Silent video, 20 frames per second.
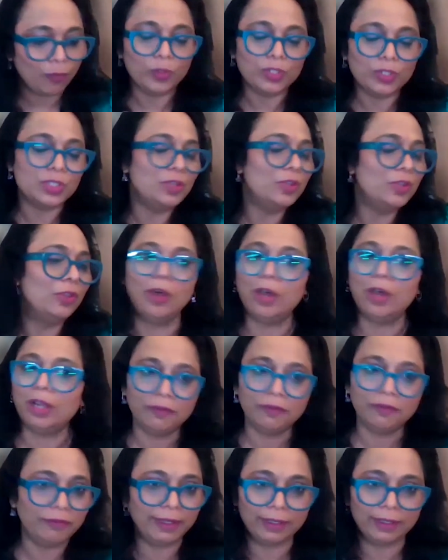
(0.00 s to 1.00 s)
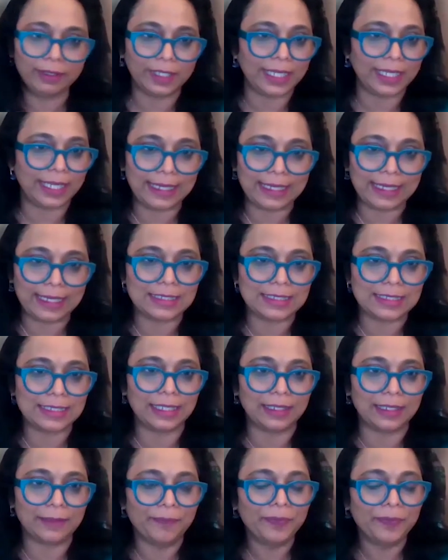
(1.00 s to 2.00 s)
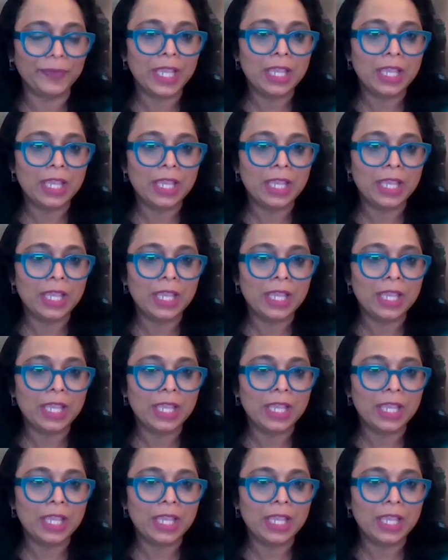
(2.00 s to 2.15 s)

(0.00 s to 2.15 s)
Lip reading: was not very easy.